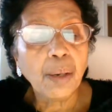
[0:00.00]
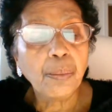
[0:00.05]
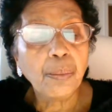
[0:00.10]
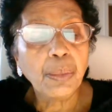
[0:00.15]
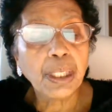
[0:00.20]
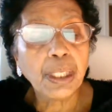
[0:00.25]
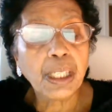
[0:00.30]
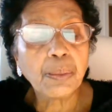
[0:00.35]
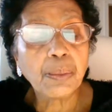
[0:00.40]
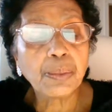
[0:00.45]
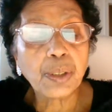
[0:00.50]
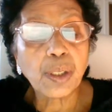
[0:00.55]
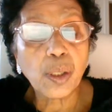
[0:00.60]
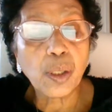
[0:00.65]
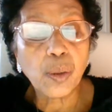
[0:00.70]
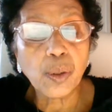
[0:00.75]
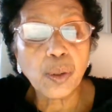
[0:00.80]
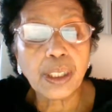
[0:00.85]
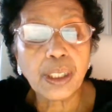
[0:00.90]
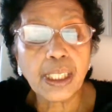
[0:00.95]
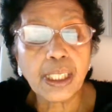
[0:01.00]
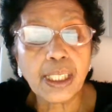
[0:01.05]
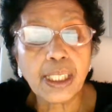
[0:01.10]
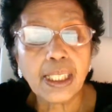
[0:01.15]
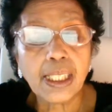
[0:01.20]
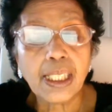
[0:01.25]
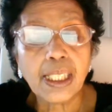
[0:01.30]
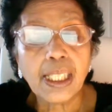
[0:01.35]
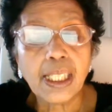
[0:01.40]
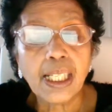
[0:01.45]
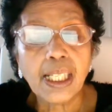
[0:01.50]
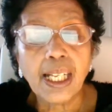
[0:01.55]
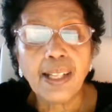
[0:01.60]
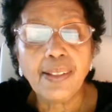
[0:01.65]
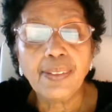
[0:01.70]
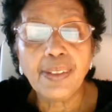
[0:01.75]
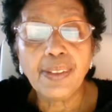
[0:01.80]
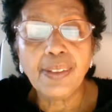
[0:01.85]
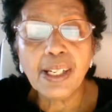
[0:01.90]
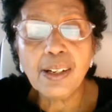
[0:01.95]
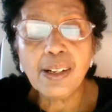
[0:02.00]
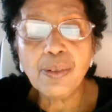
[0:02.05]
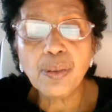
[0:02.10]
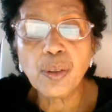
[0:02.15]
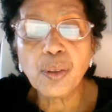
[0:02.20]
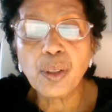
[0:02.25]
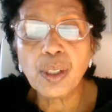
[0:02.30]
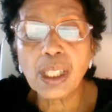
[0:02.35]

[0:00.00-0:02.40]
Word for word: becomes lonely Therefore,